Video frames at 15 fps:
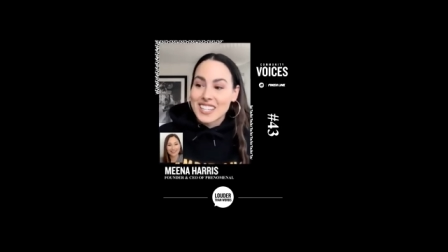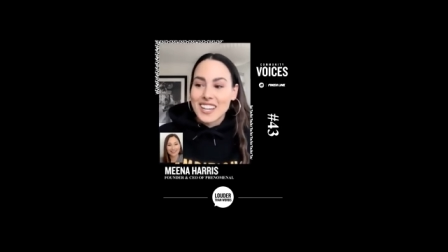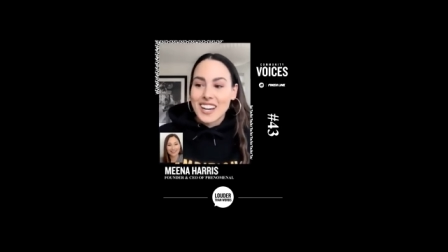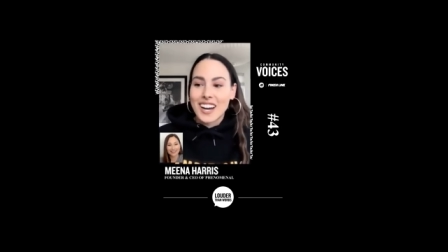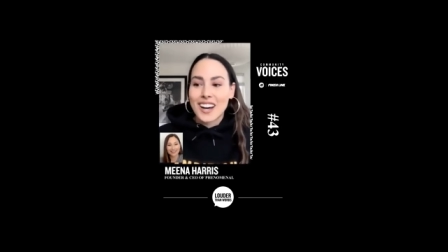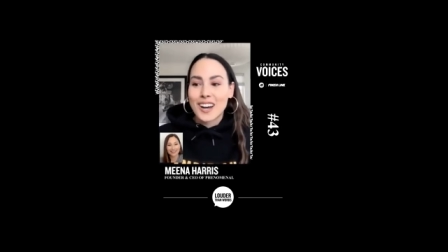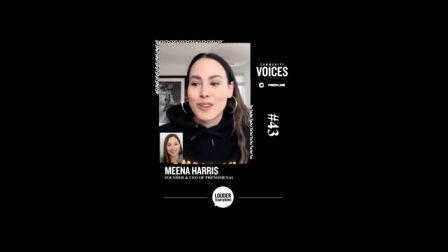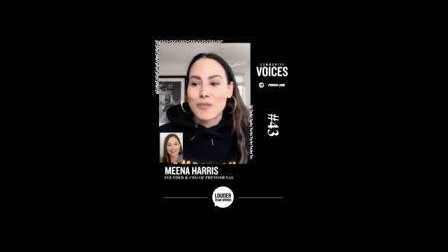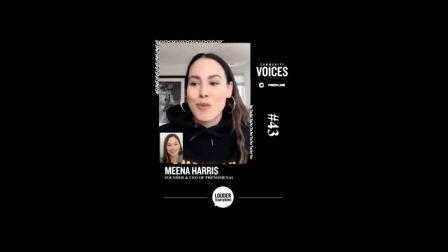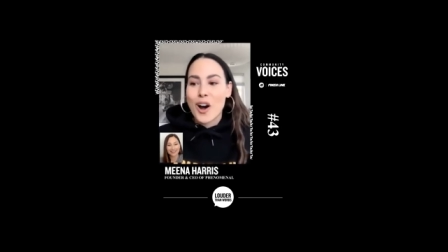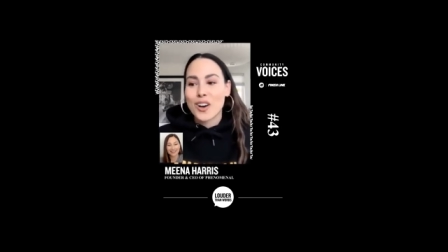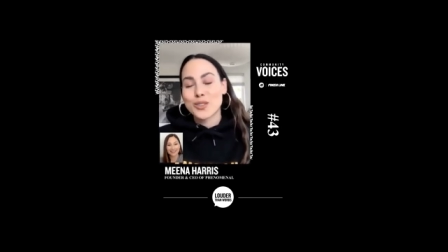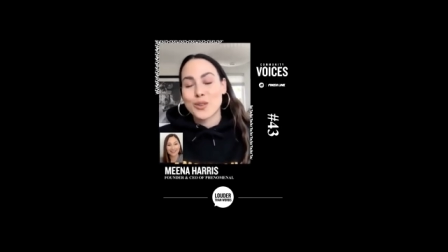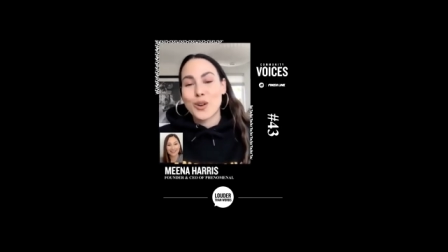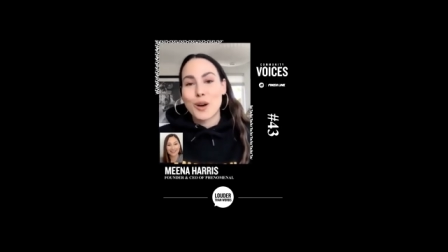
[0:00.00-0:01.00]
um,
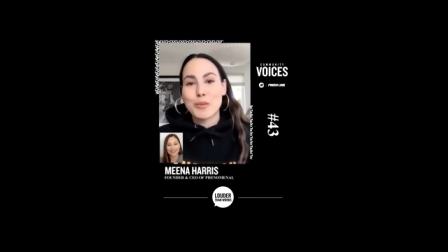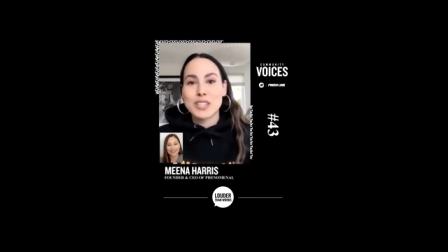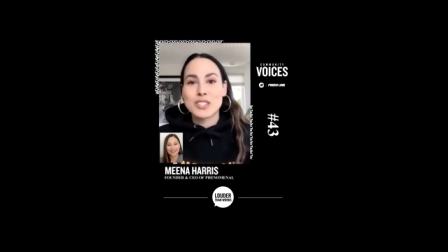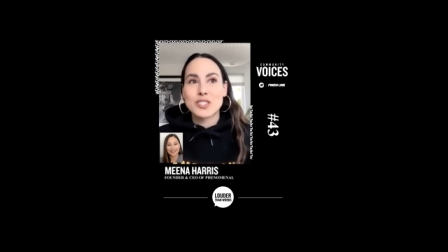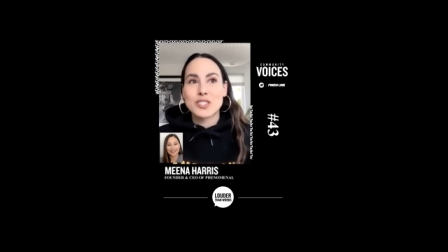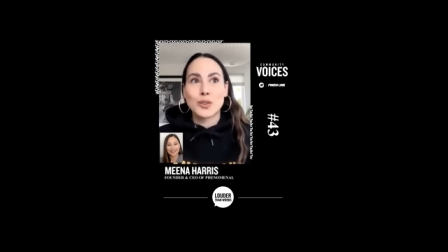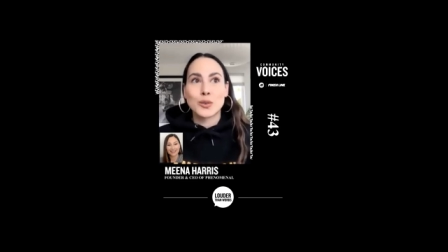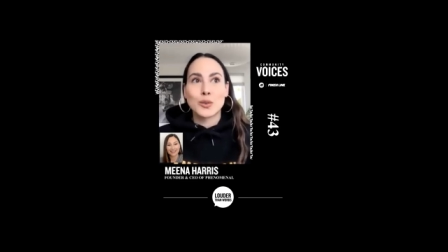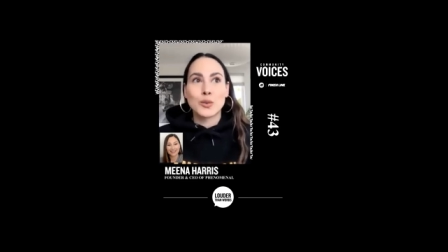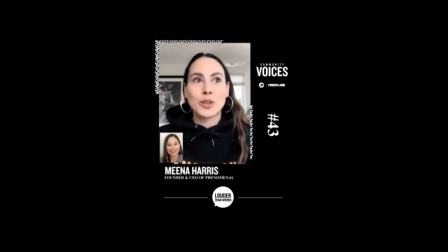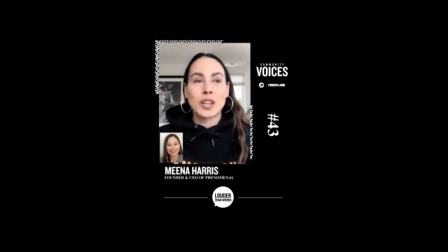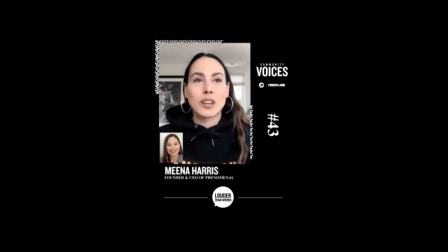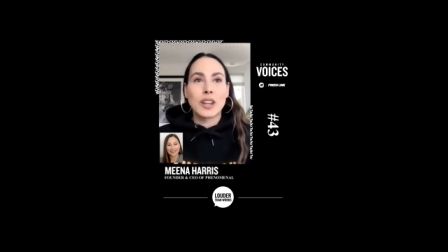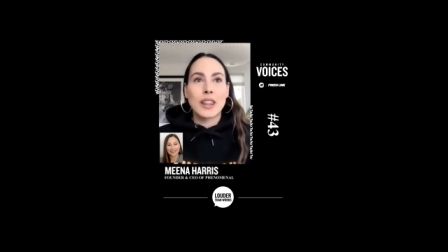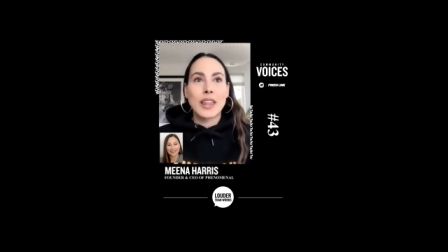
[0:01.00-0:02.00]
also coming soon.
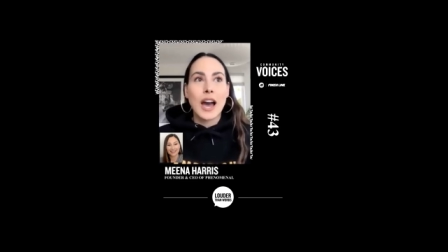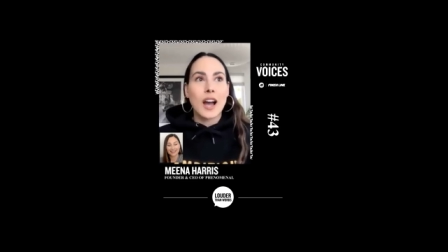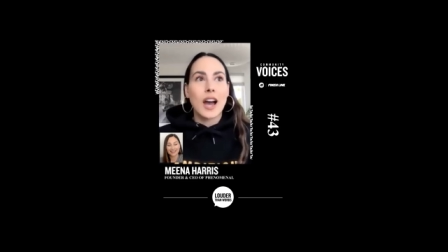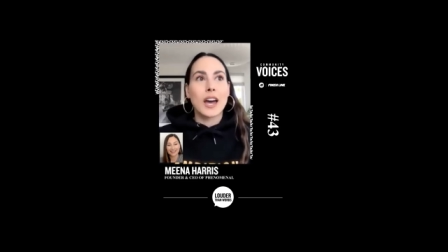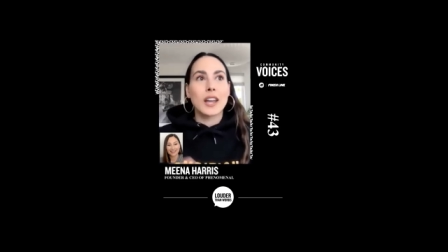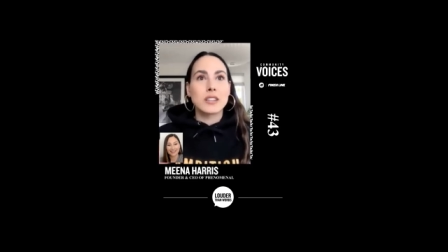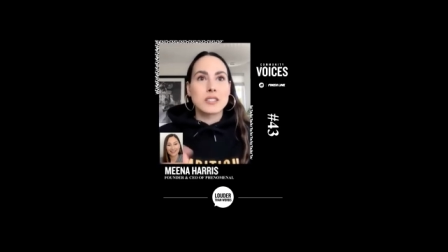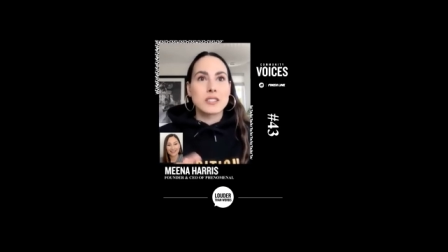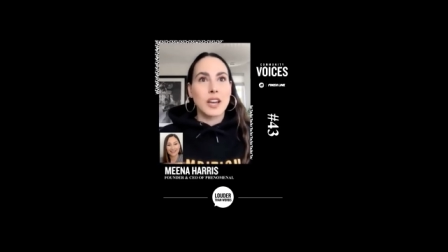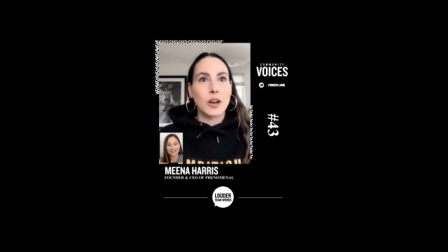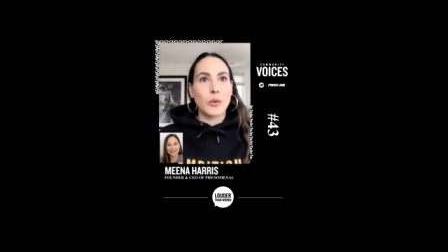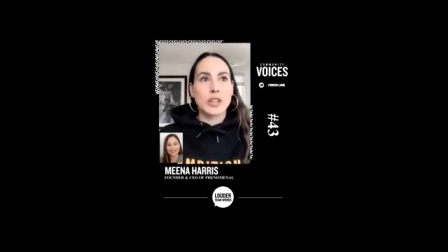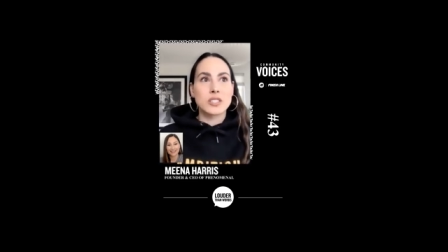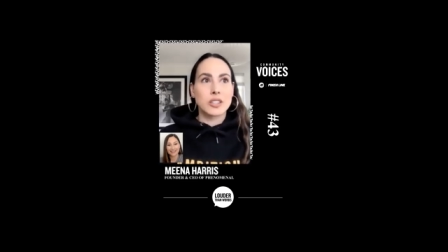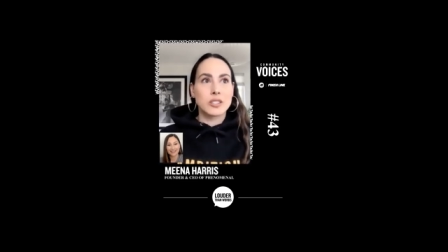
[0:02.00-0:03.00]
And, and that kind of
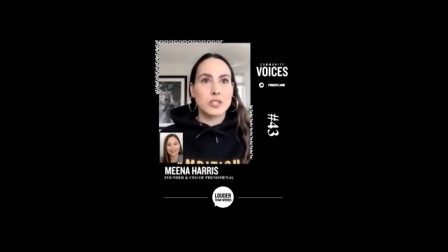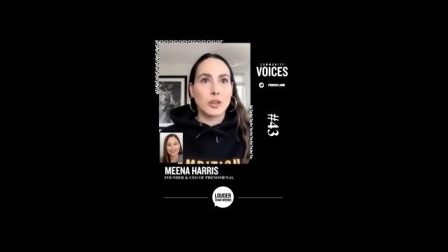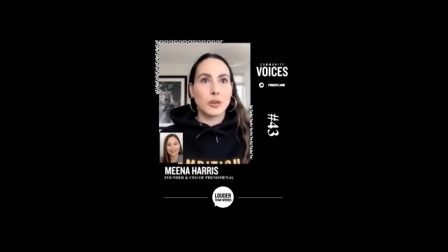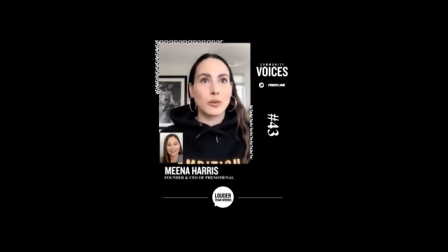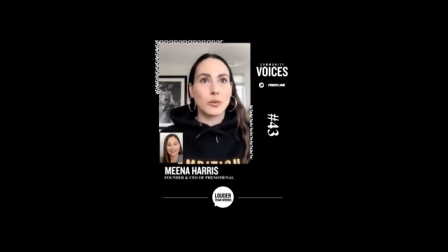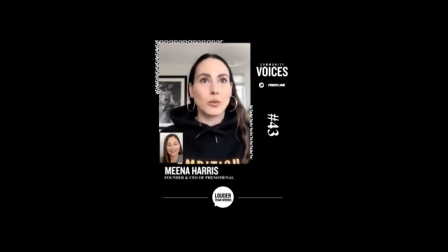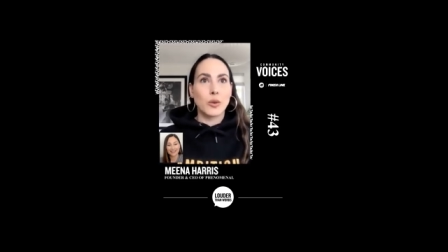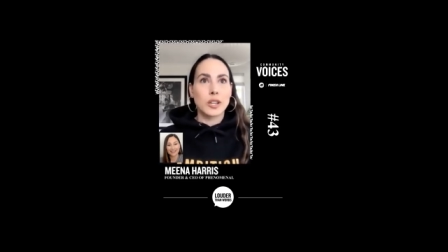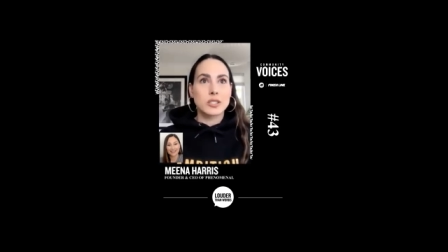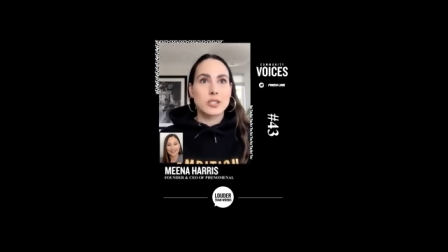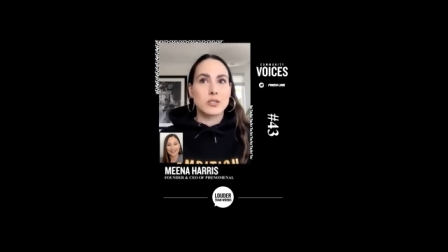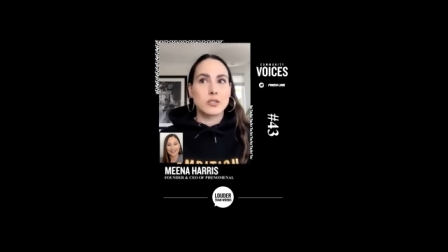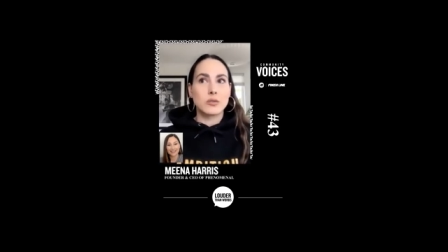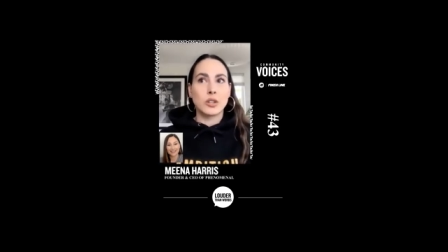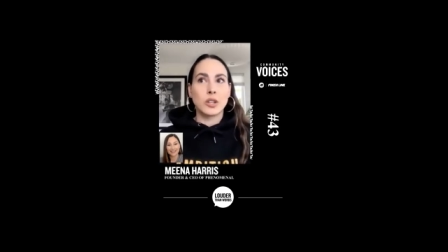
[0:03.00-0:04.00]
segues into us,
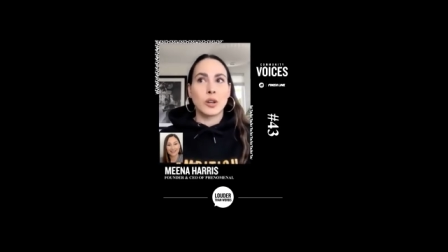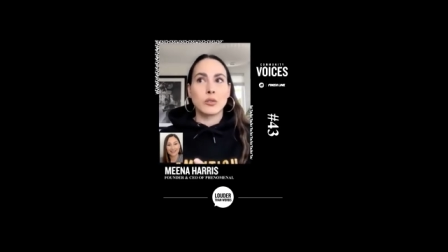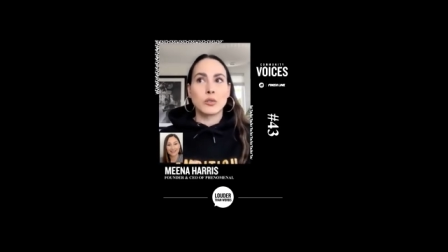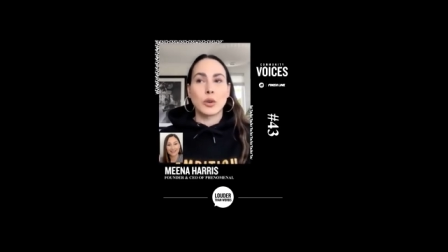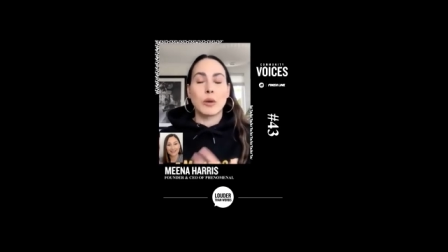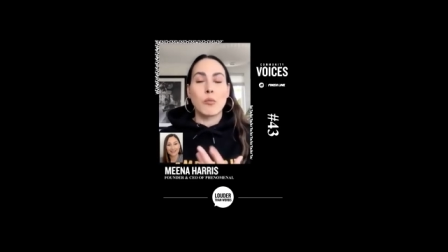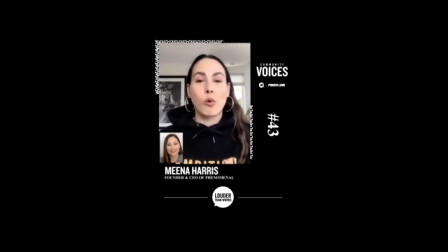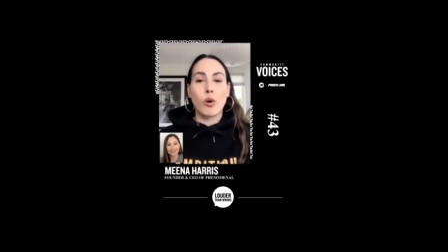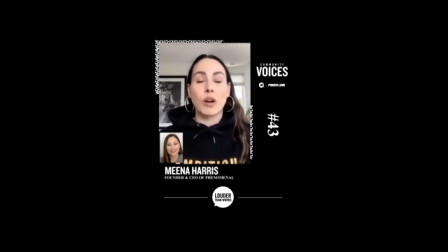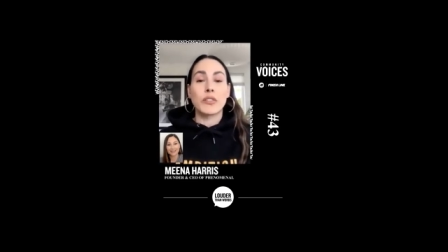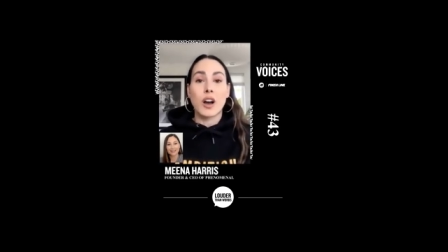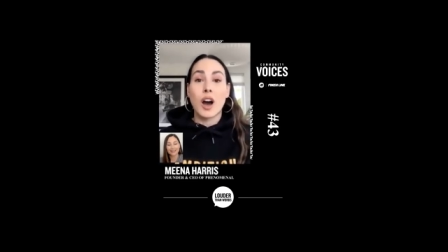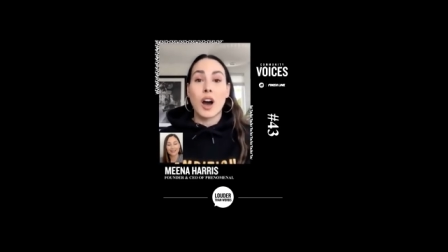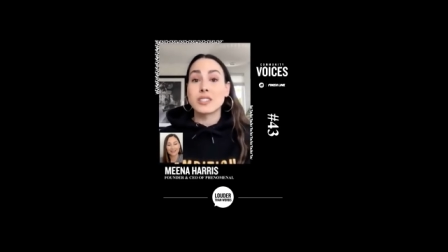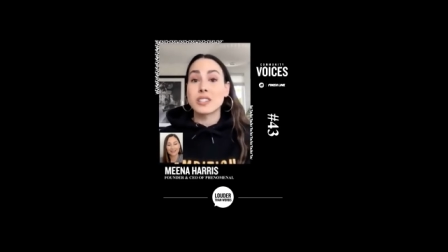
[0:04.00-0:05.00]
you know, doing more on the
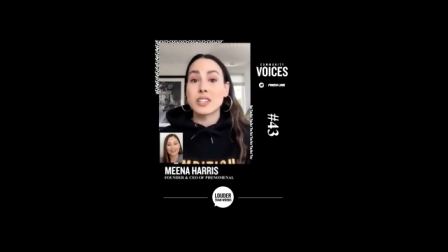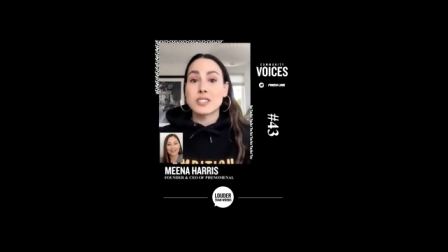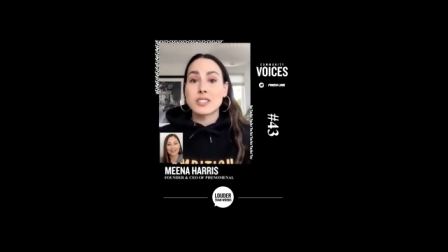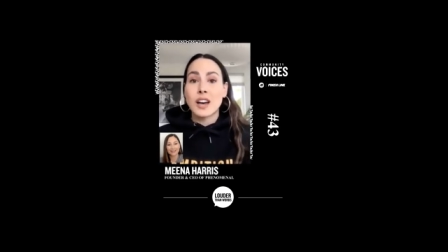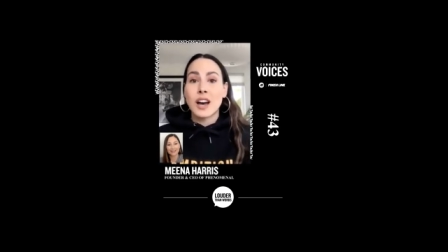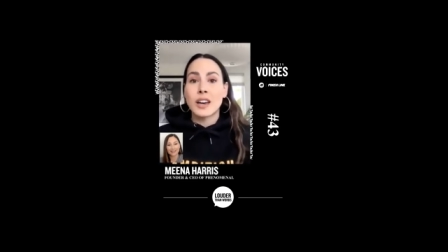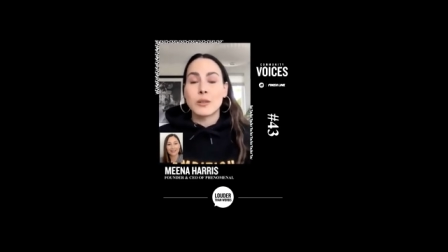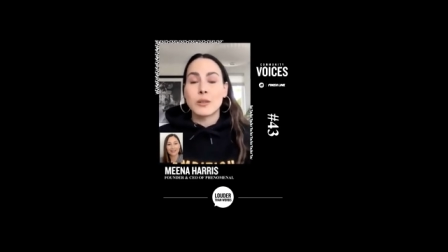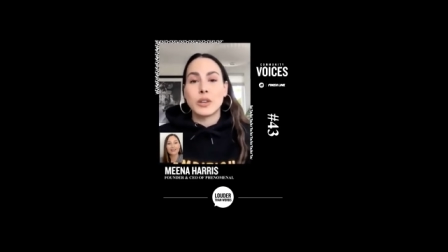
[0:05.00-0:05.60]
content side.